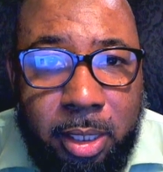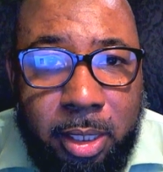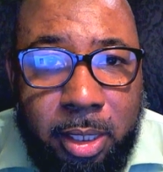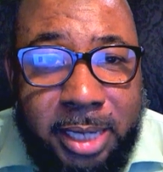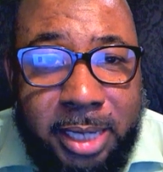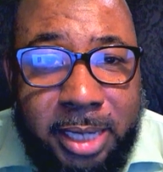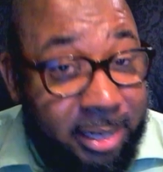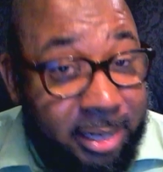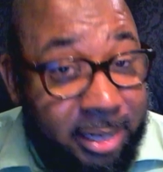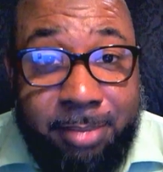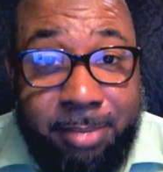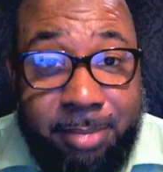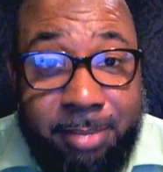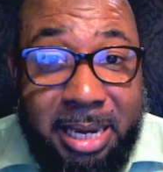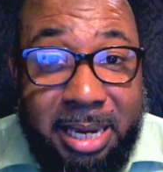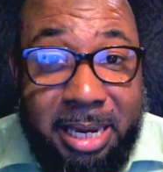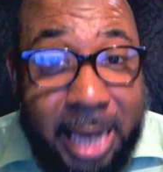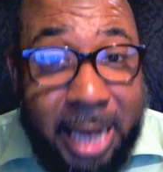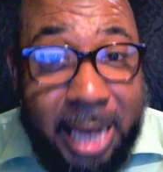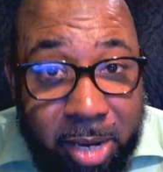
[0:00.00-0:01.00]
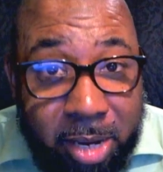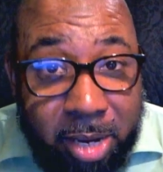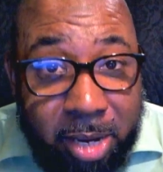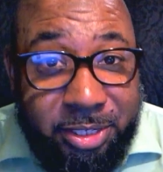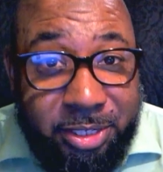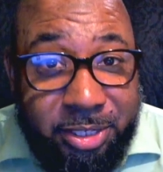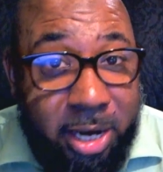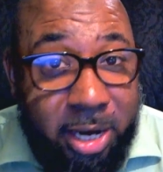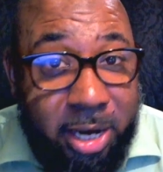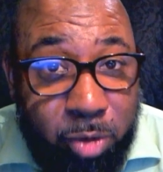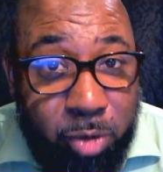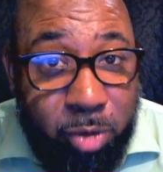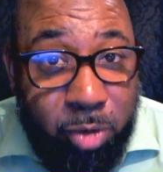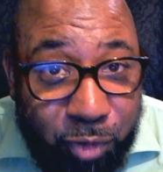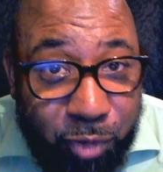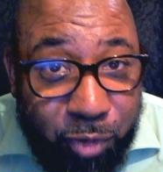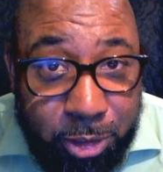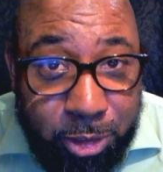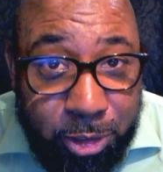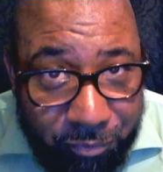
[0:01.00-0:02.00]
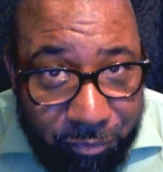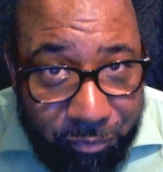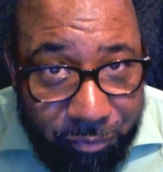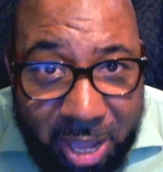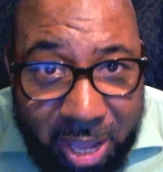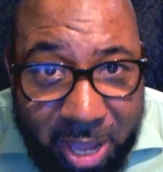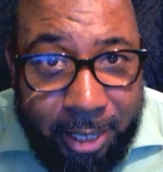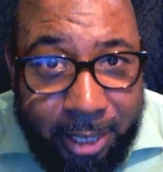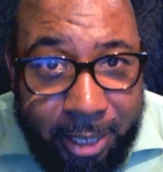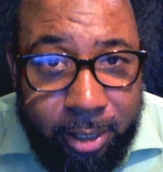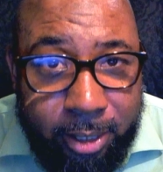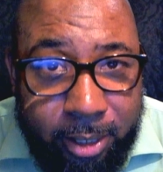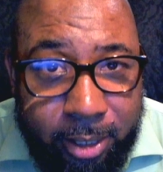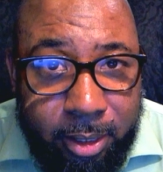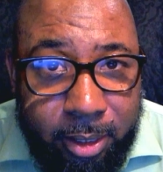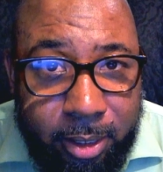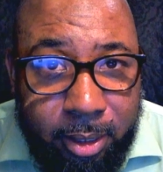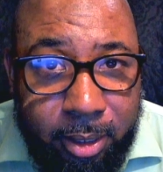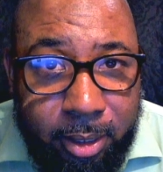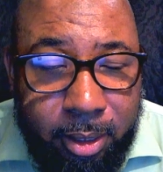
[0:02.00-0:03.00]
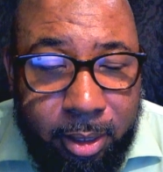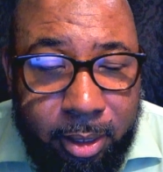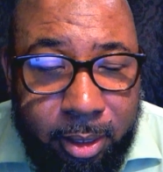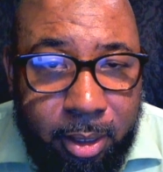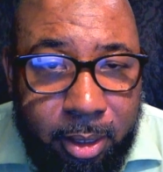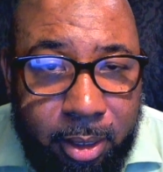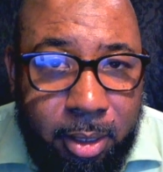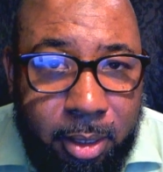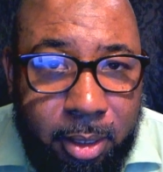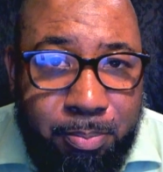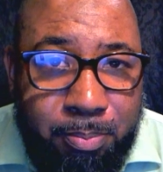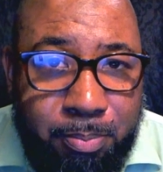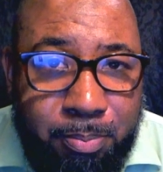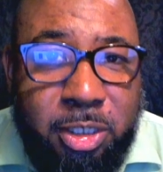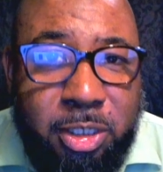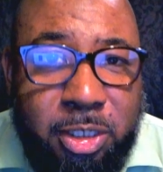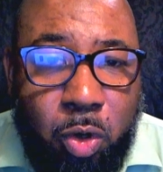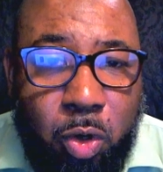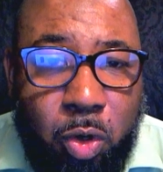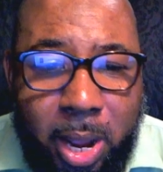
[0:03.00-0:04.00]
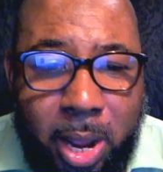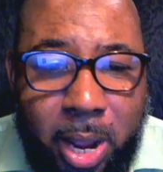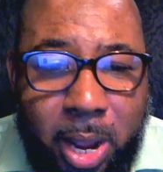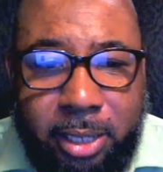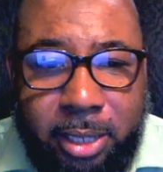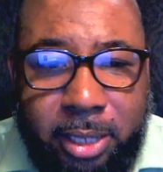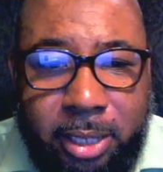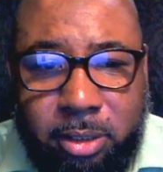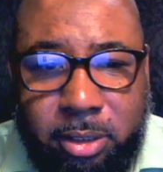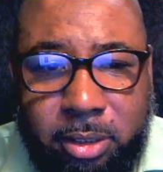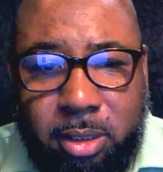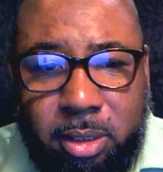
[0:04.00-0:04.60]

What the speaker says: They didn't mean that they were saying it was false and fake. Bunch of quacks.